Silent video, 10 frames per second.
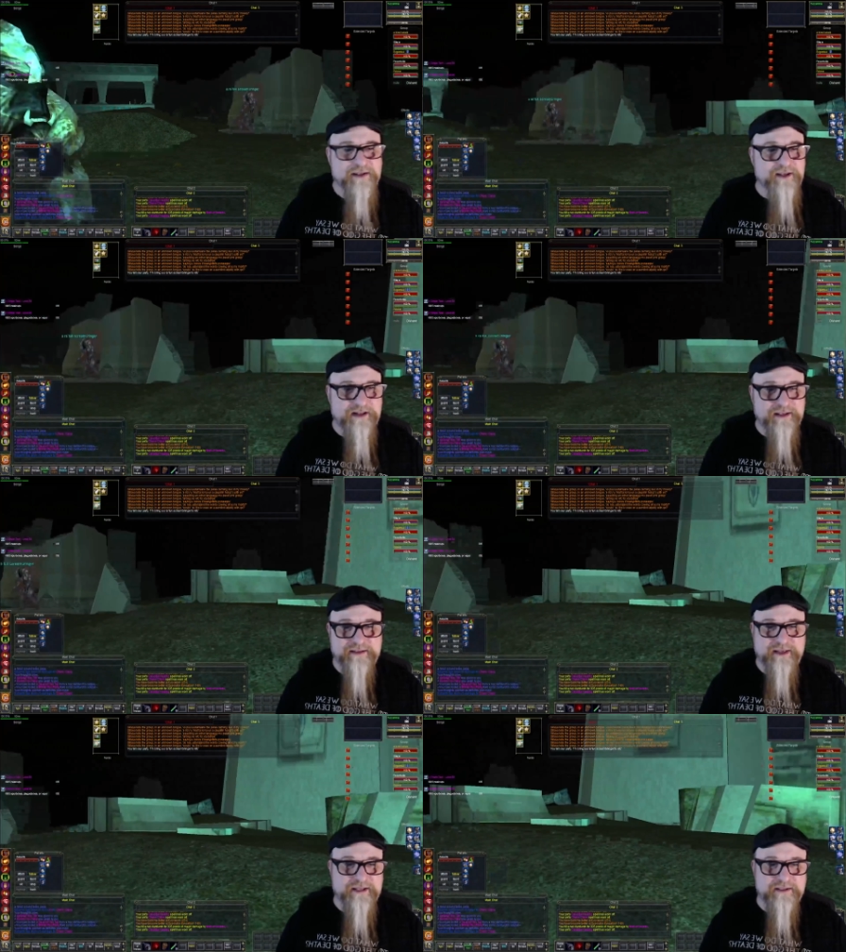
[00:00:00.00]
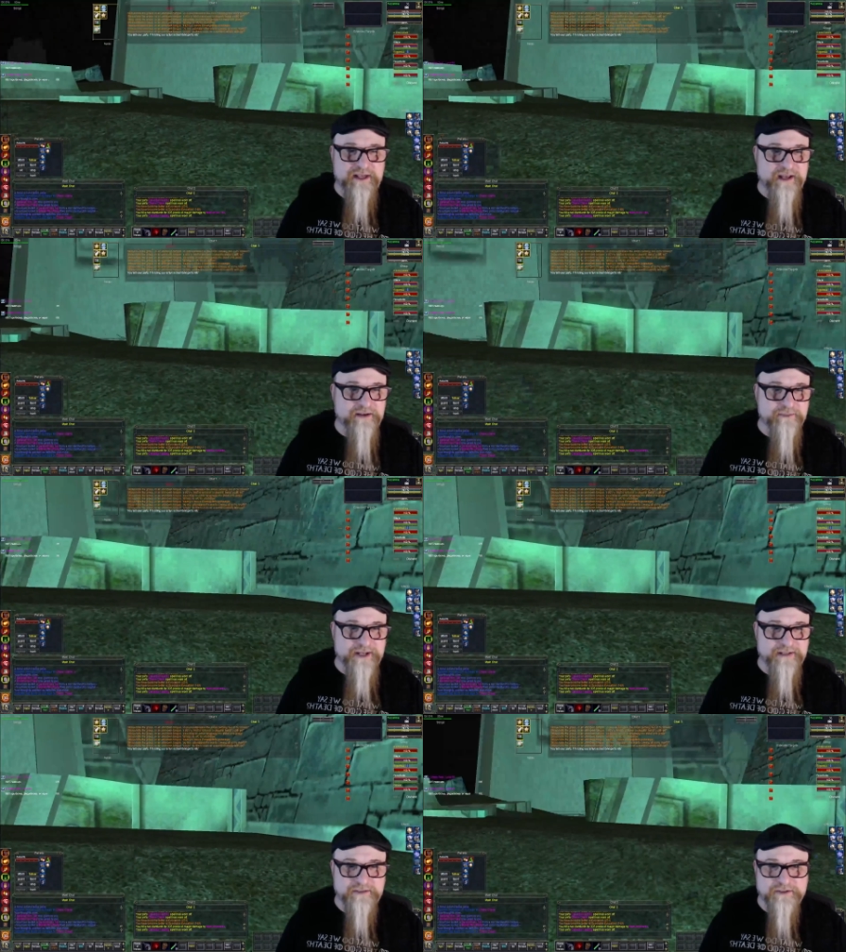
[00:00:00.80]
and and you'll have my
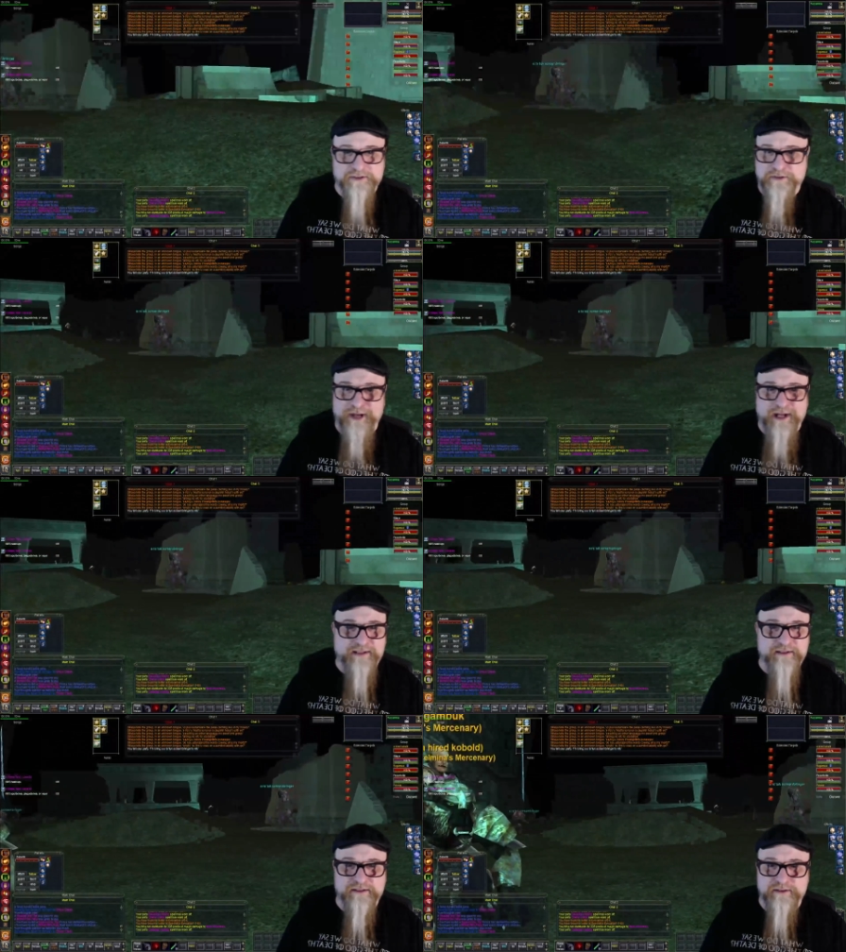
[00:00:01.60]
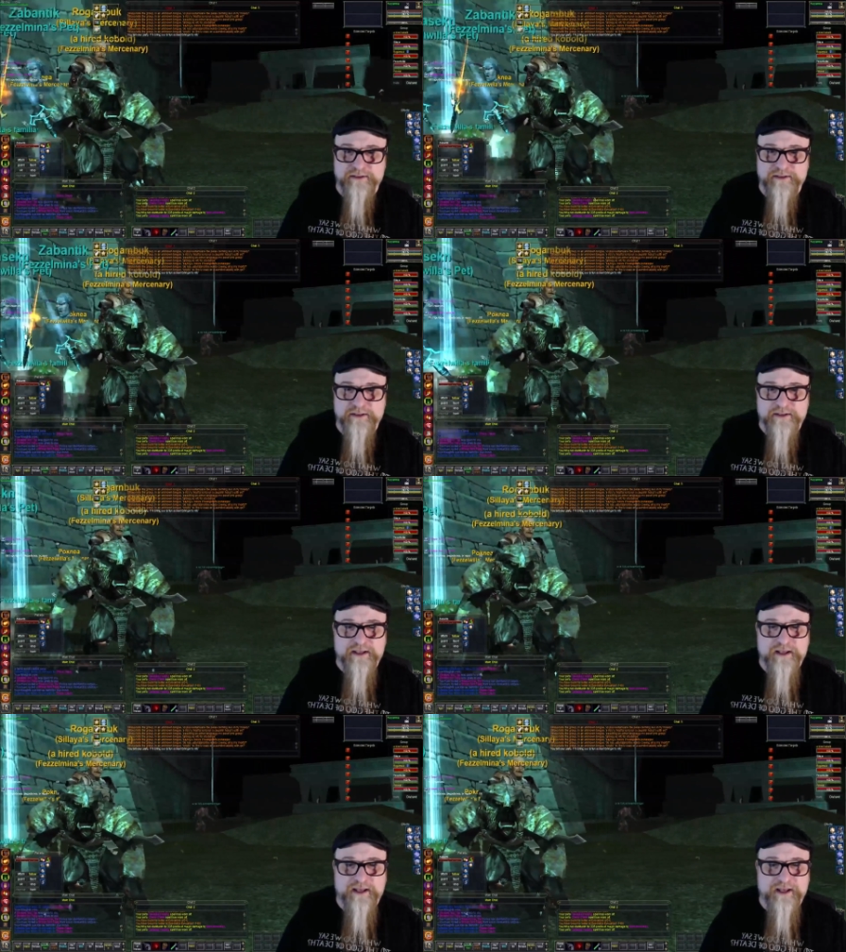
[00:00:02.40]
eternal gratitude,
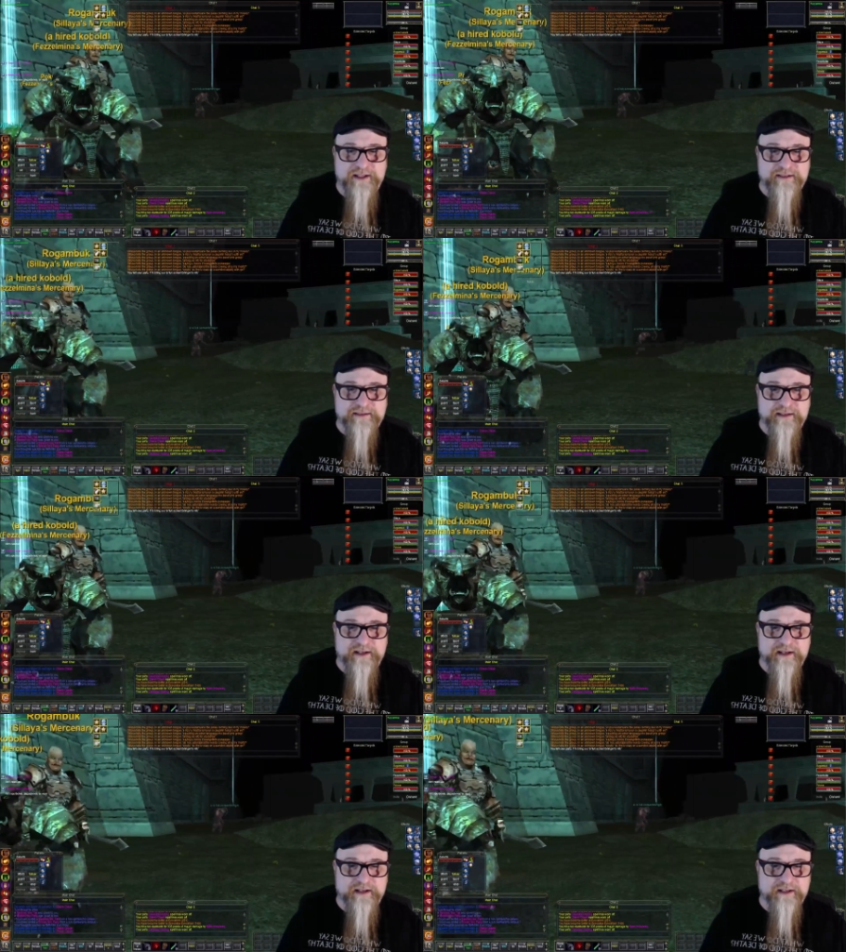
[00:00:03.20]
and uh,